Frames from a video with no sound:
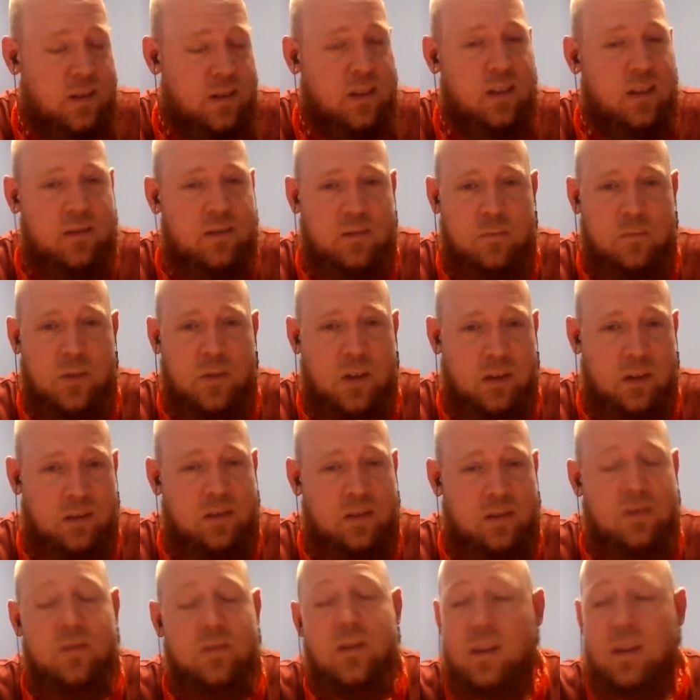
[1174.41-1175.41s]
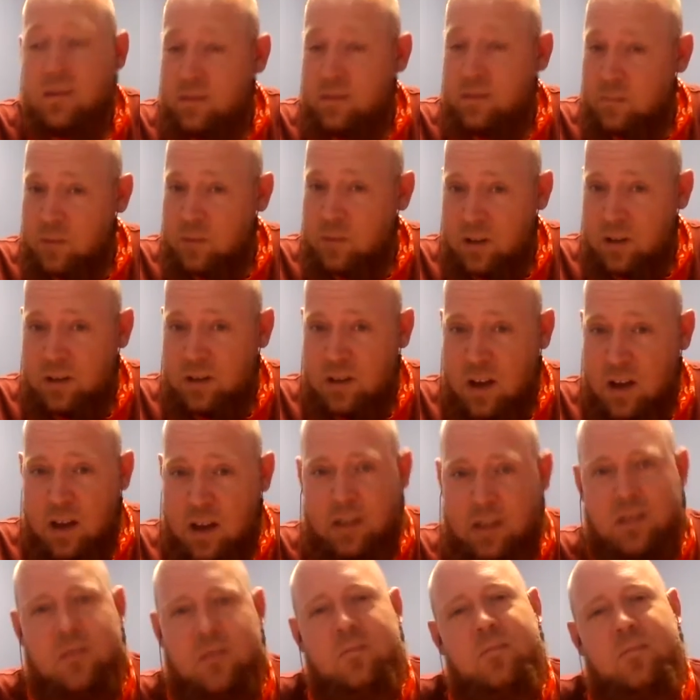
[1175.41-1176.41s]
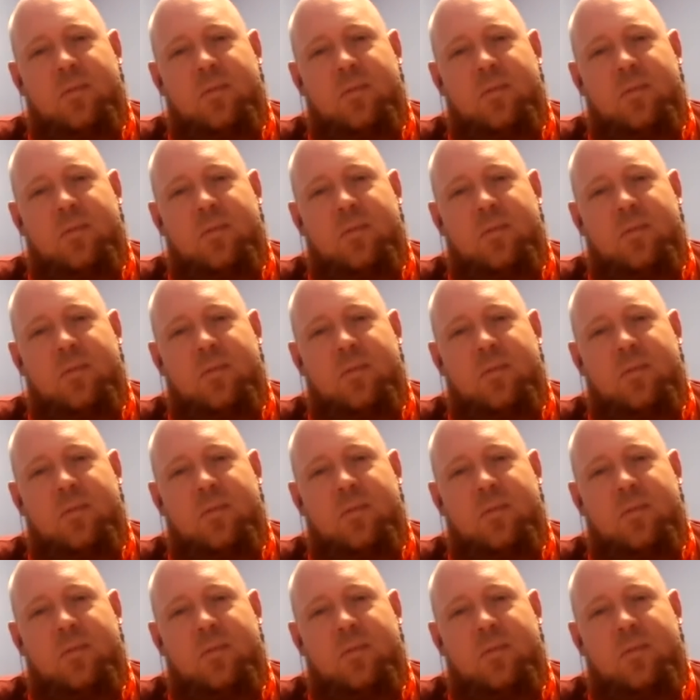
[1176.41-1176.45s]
get some good done.